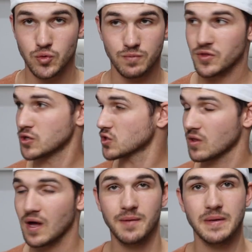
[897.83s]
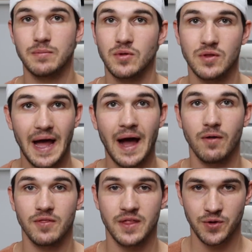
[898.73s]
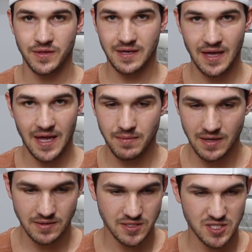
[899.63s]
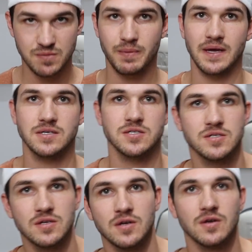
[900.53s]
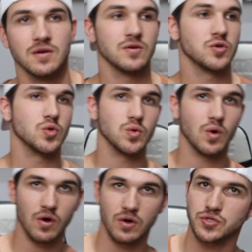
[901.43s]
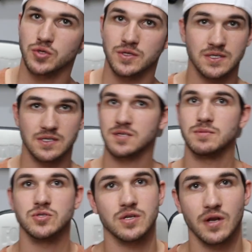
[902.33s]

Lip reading: there's a lot of people out there in the gaming space who are also listening to music and